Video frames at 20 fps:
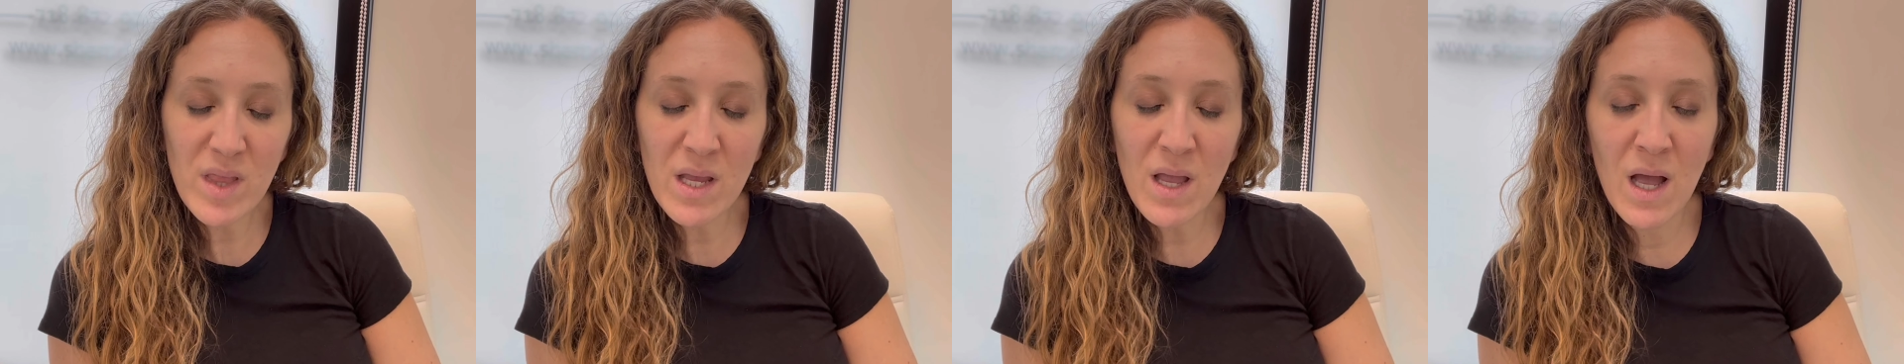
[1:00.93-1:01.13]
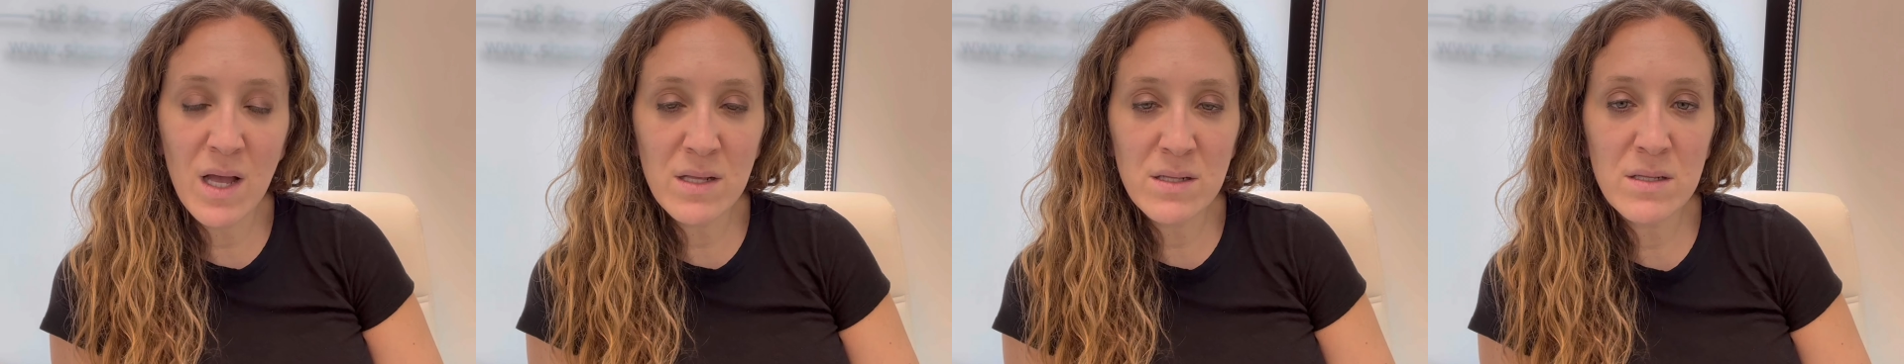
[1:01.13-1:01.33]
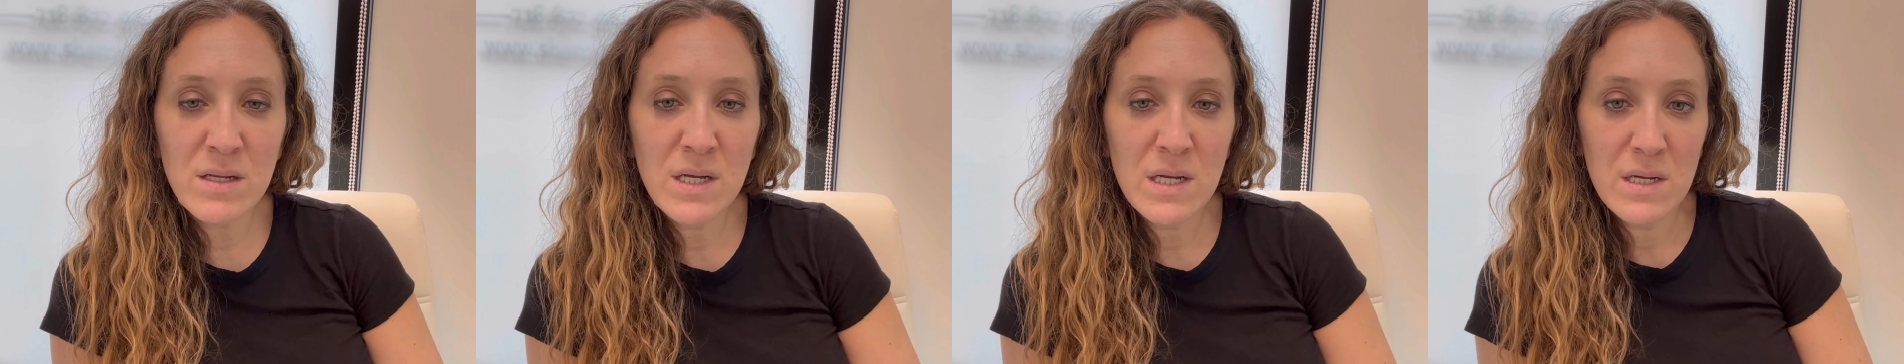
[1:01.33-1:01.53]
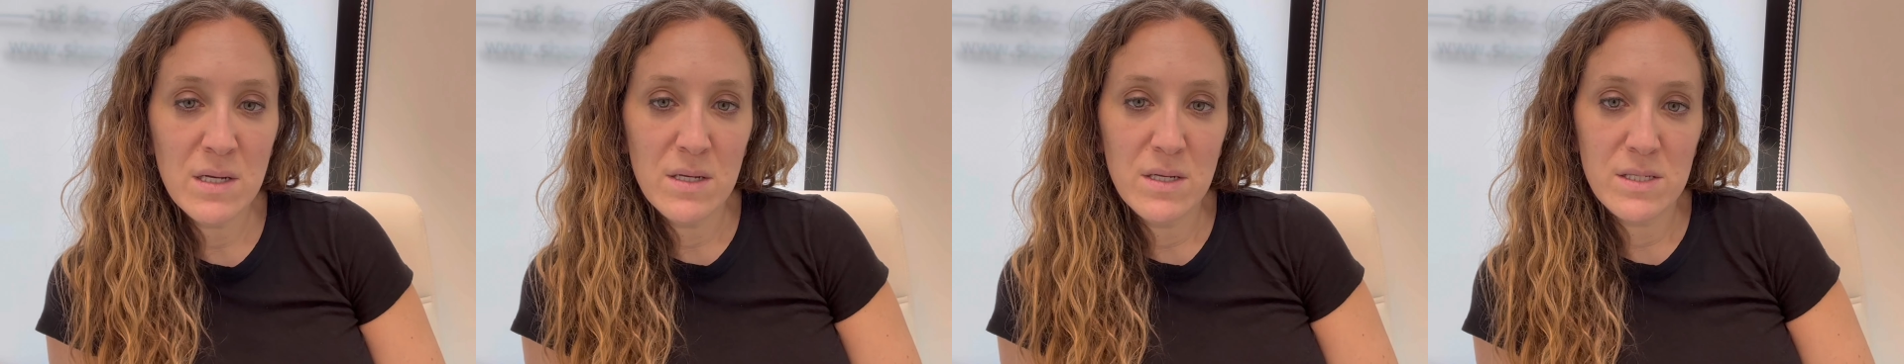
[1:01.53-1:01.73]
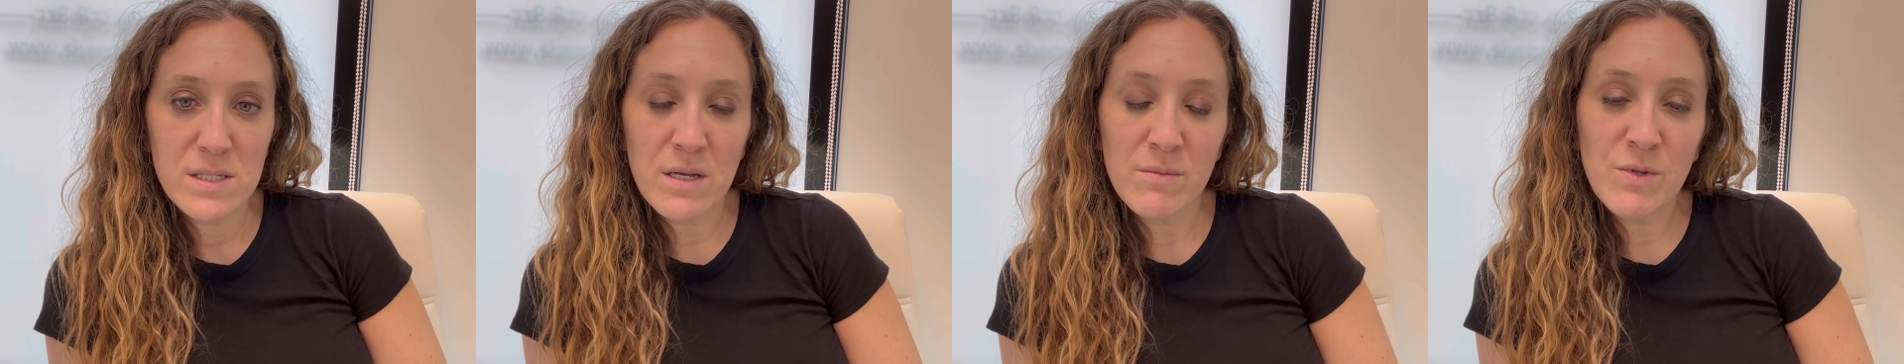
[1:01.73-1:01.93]
And
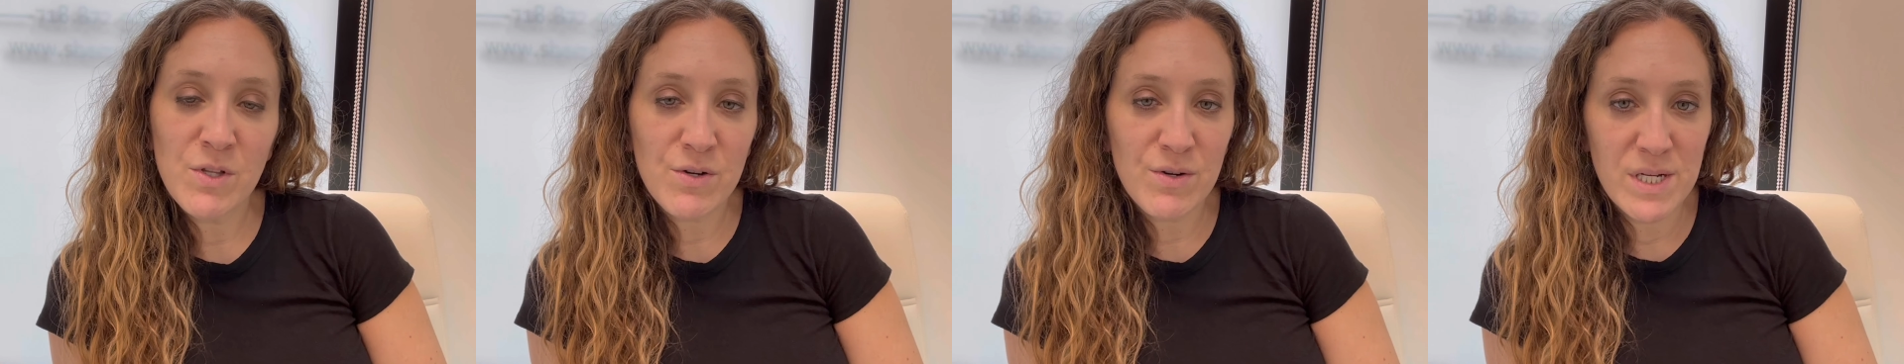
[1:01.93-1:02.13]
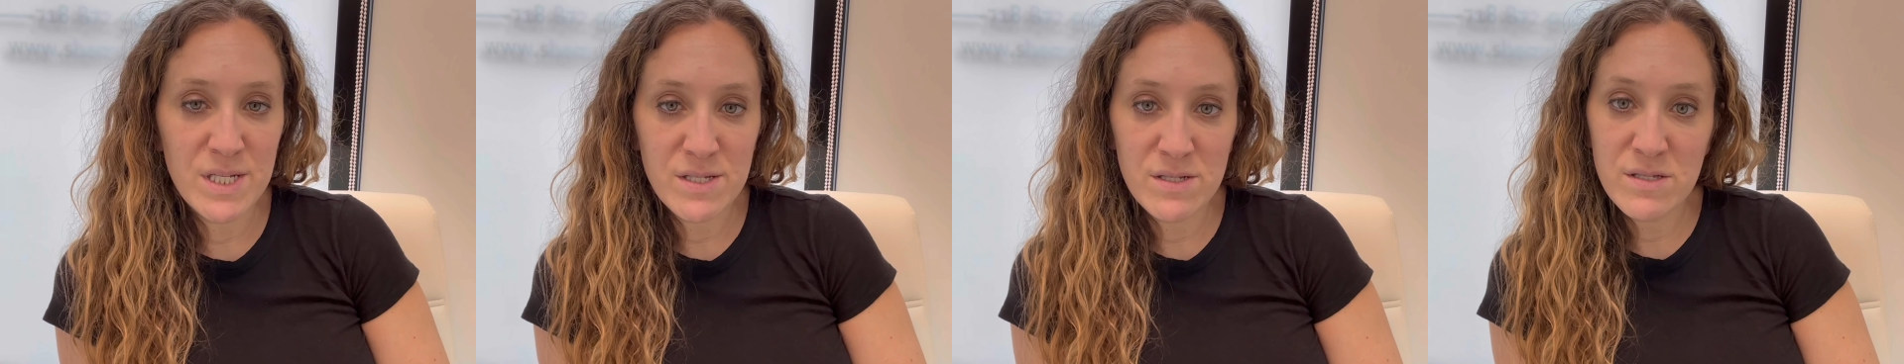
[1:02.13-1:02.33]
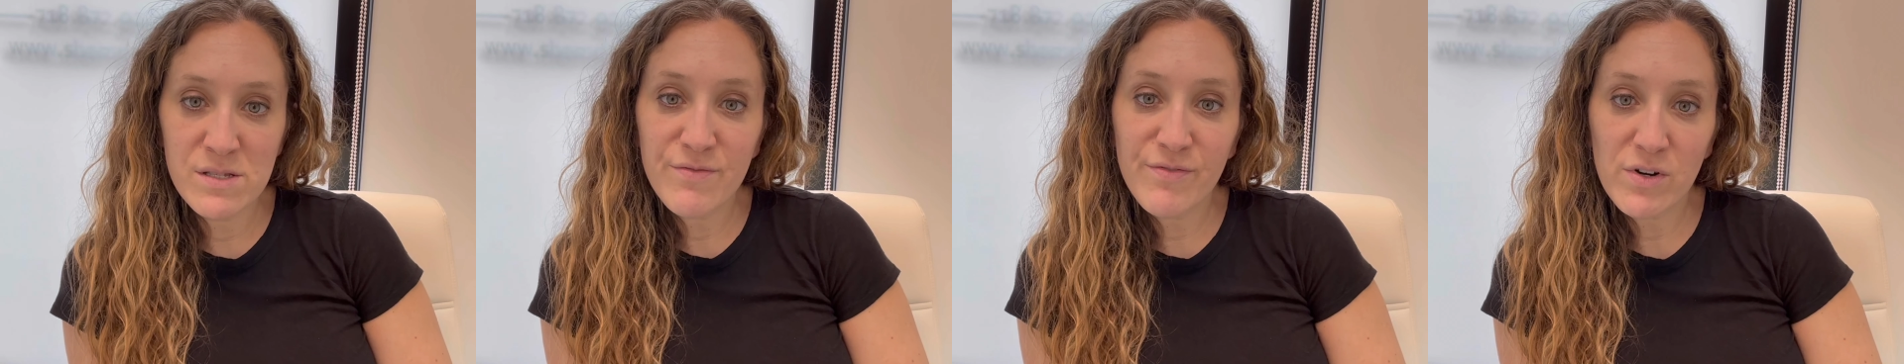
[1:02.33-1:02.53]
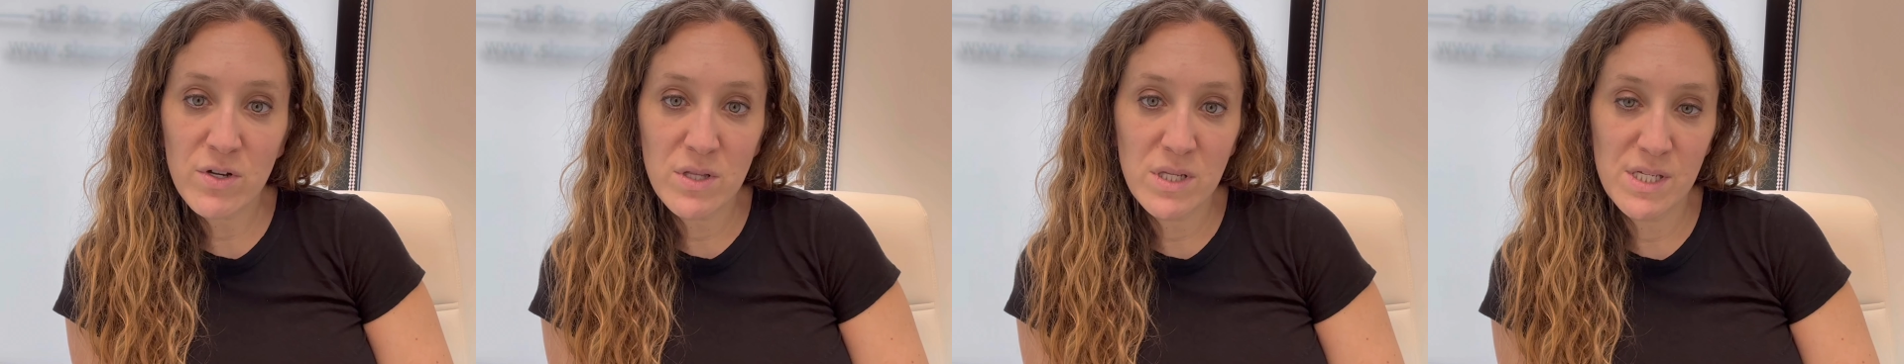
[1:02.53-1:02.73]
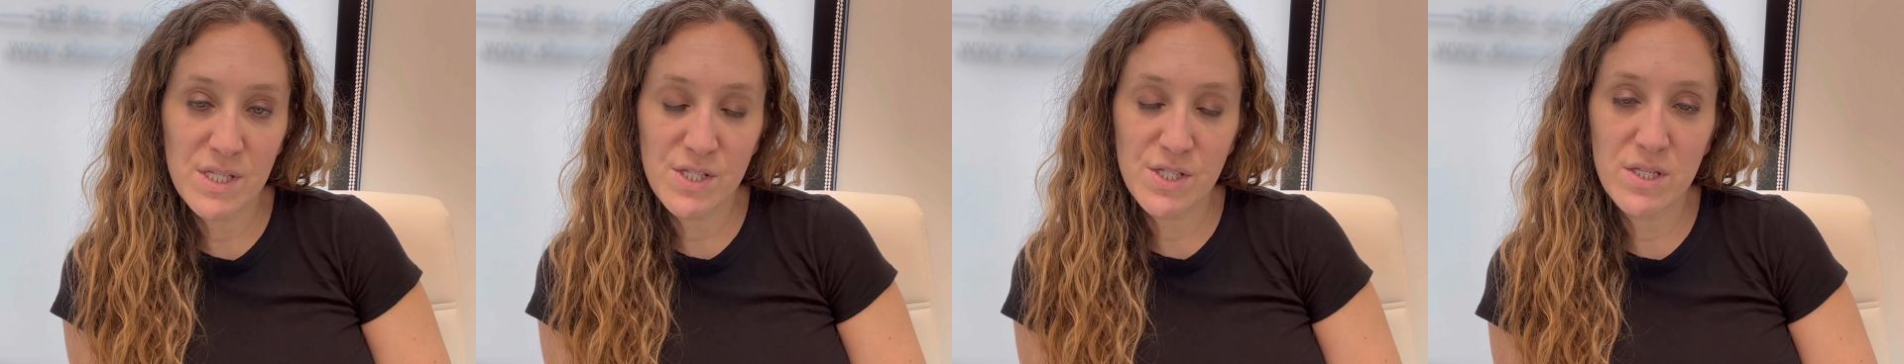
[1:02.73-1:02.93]
some of the reasons for
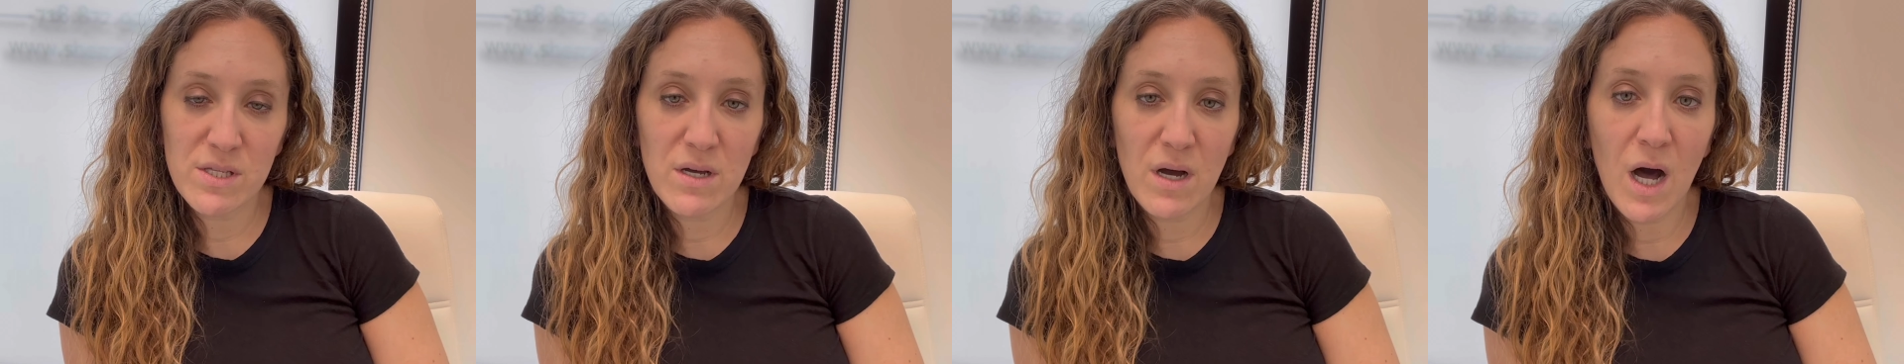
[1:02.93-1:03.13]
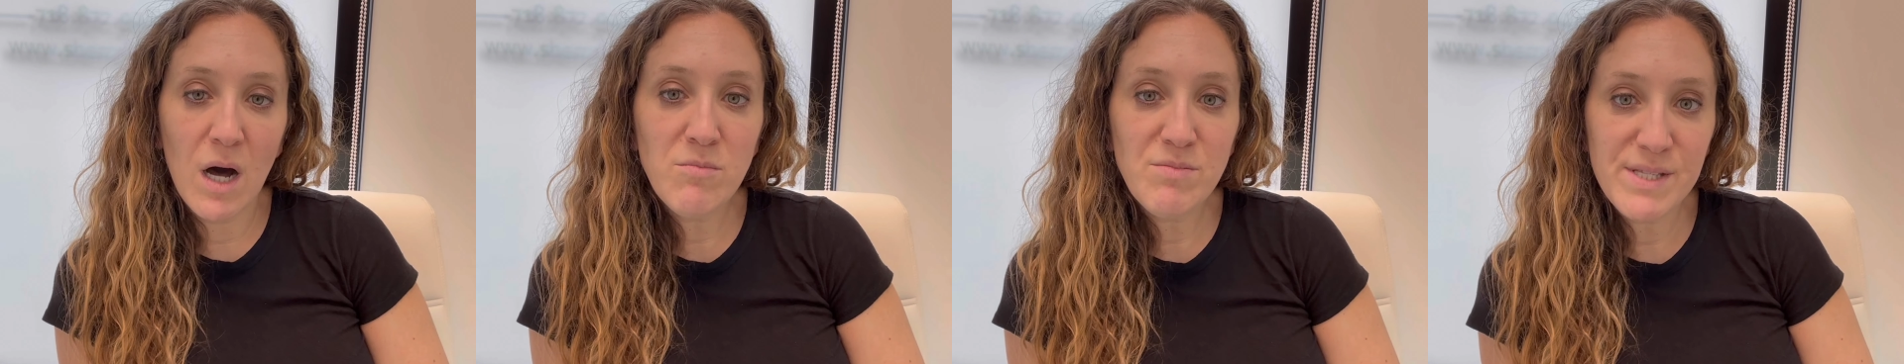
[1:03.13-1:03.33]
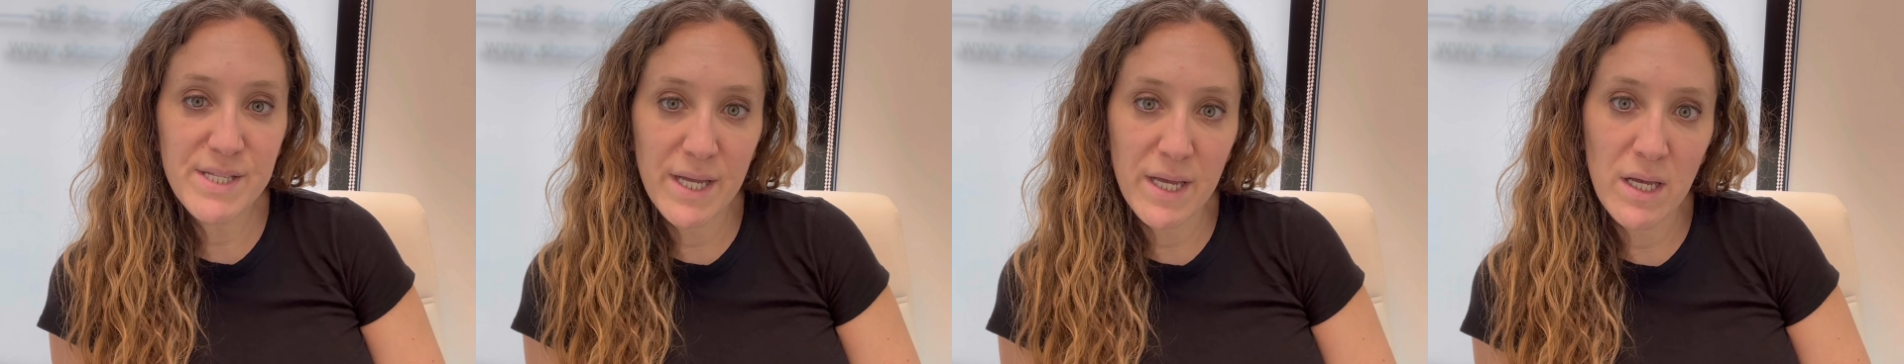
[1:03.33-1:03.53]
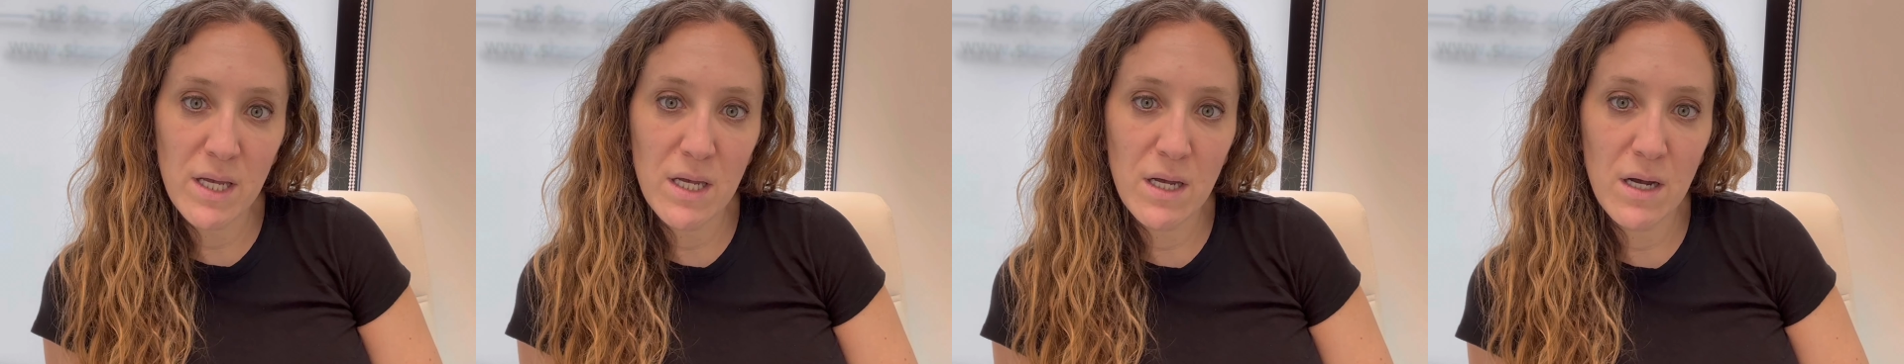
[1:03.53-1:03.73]
this update